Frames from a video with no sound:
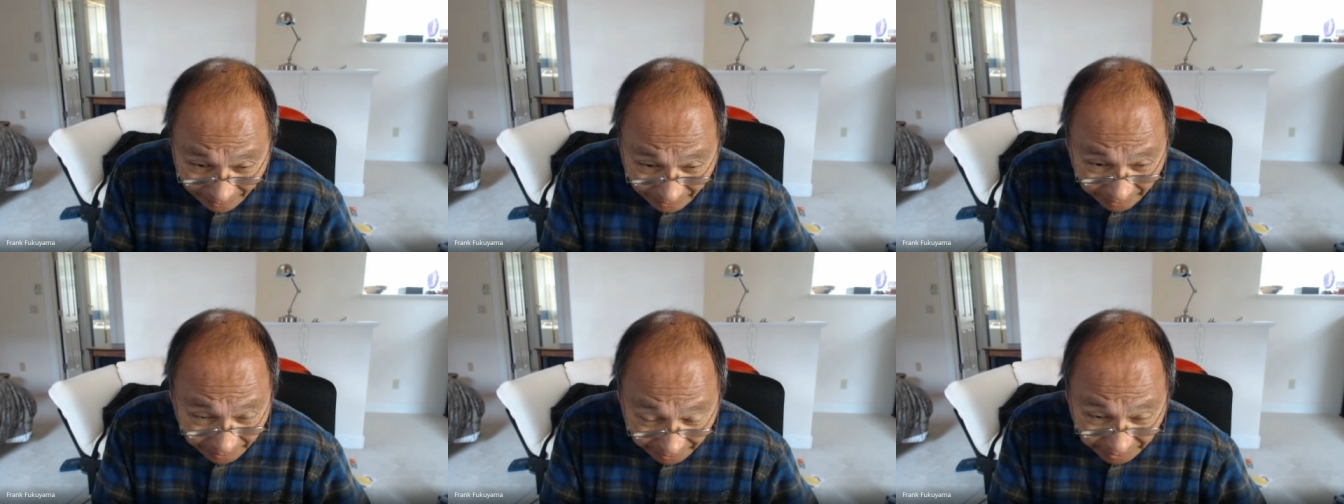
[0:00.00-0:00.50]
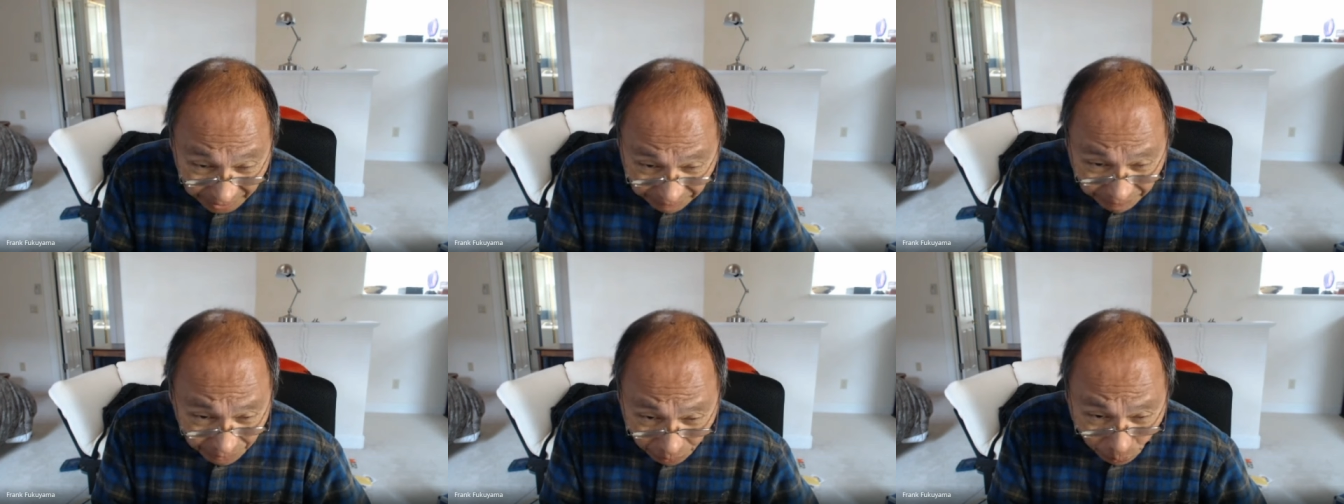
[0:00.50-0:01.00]
in his
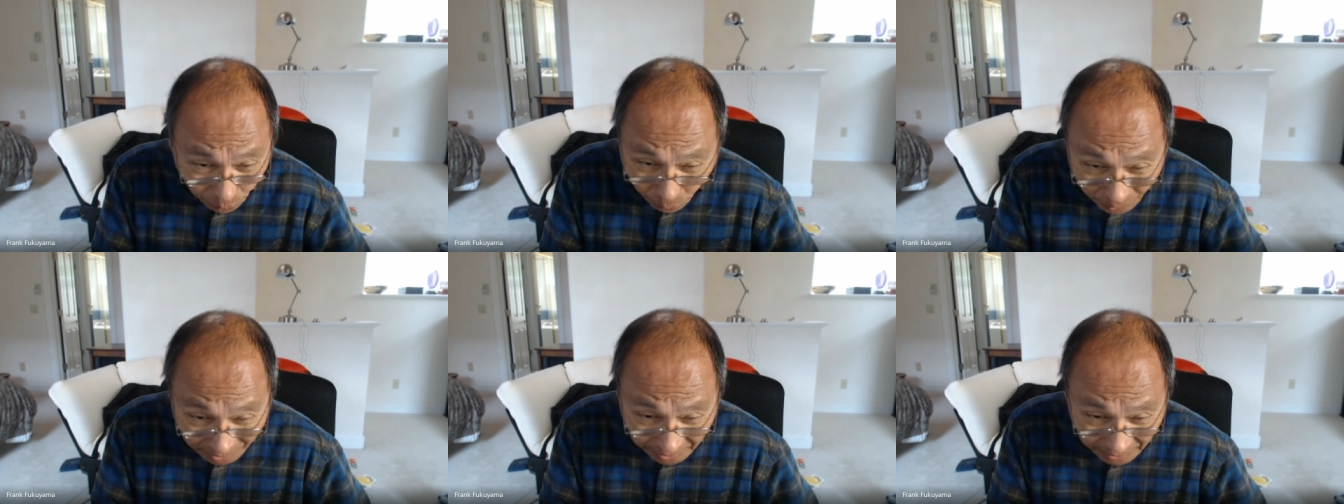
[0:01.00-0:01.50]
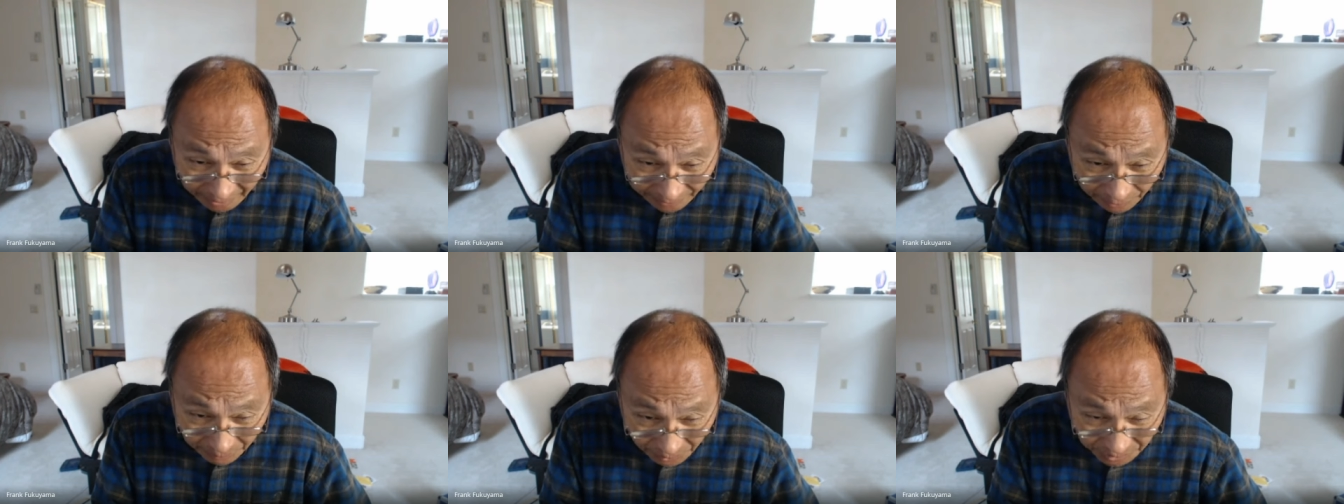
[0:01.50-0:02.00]
view, were really not
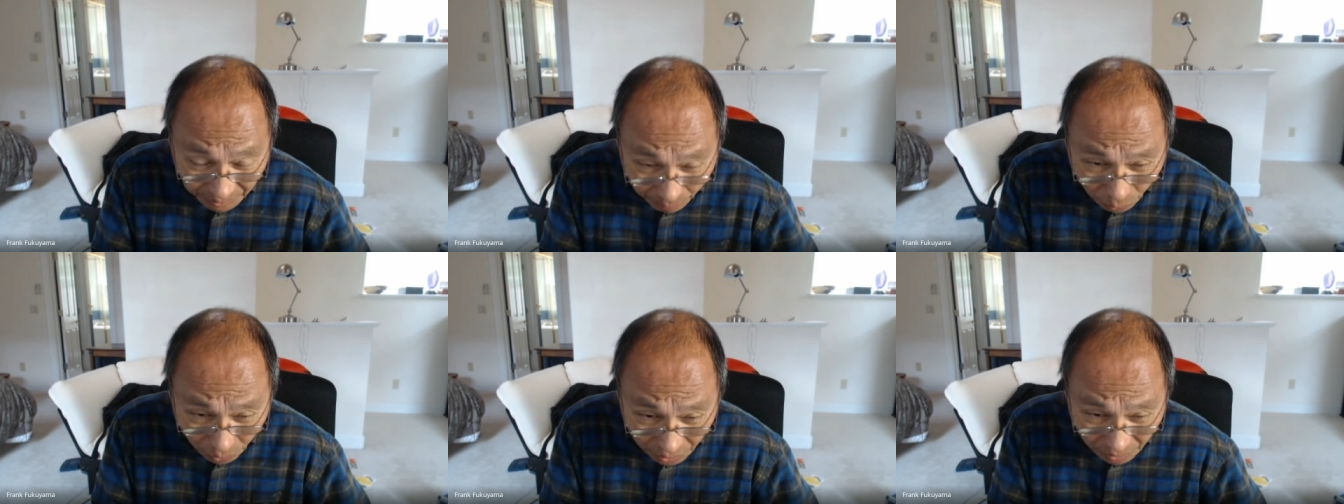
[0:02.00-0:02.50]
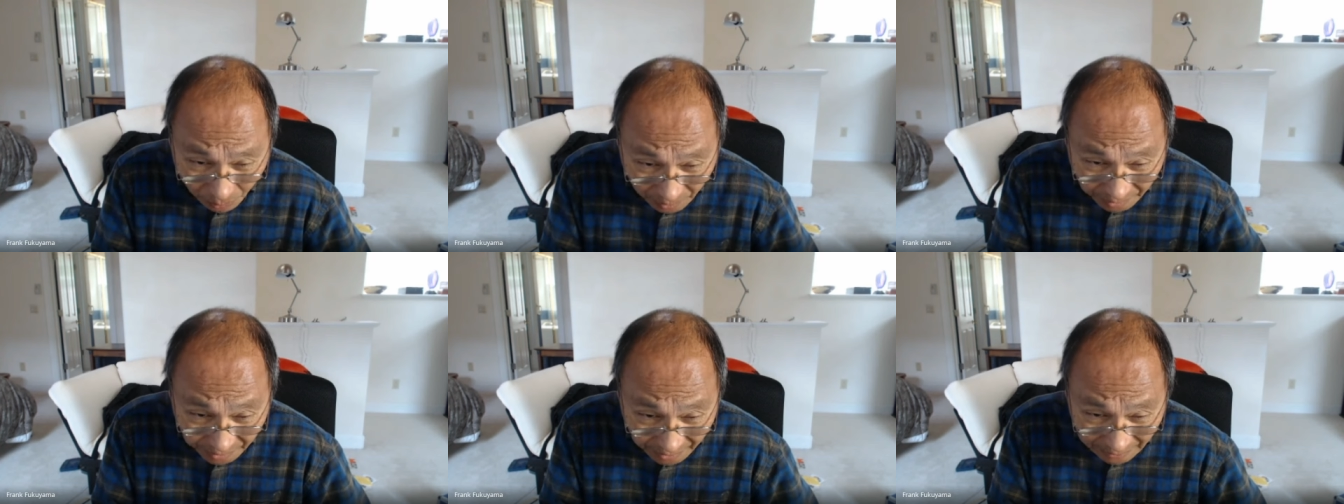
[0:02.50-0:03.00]
the most important
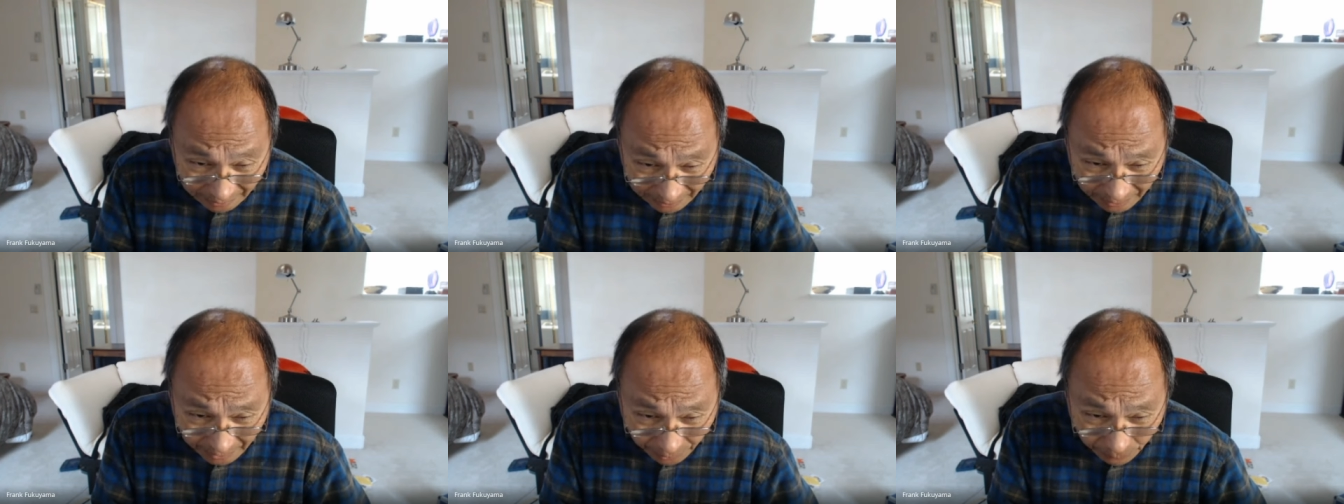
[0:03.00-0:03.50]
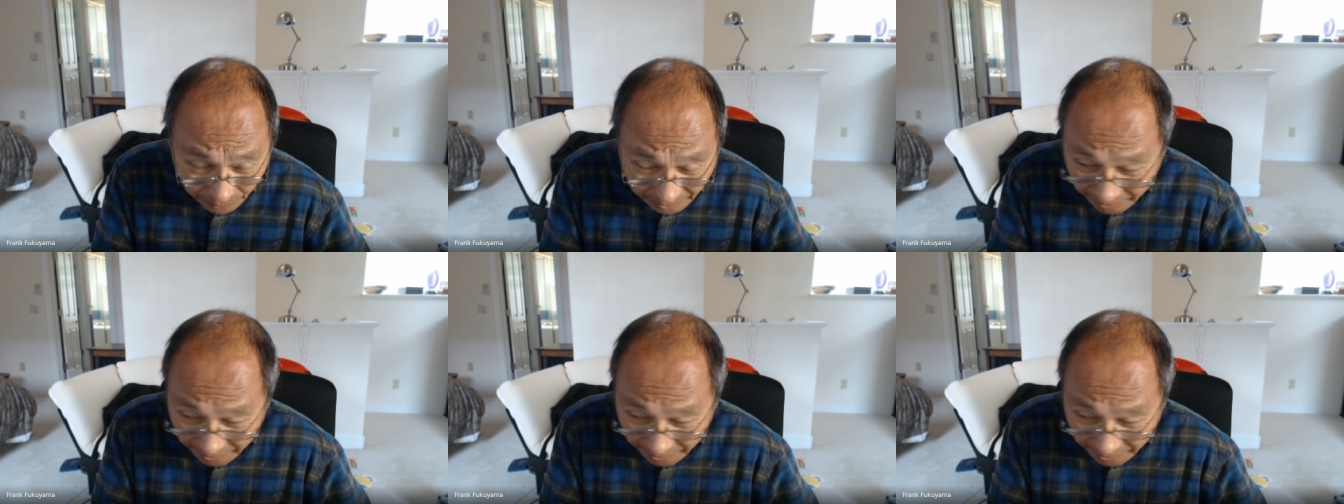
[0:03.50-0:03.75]
ones. It, it really